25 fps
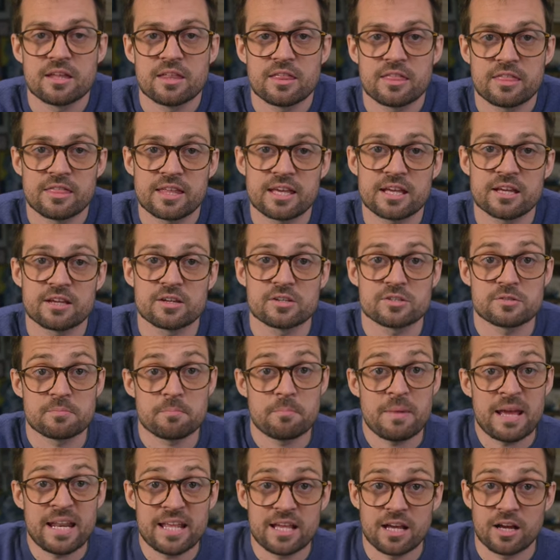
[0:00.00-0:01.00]
thinkers.
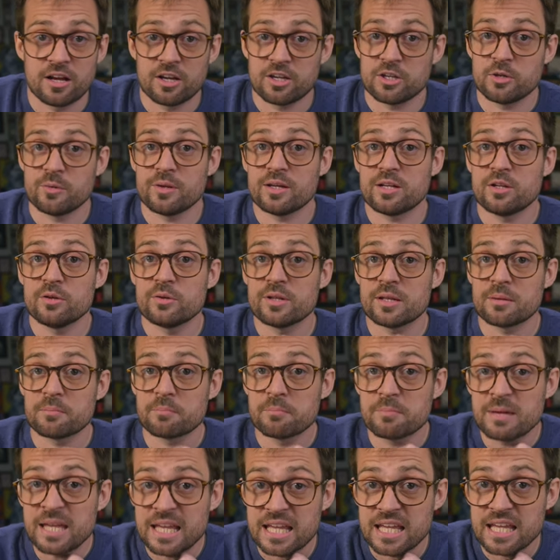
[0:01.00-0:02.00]
Many argue,
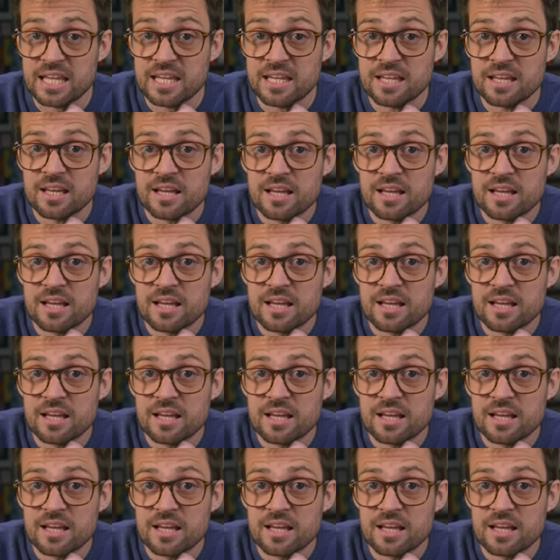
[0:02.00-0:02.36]
including me,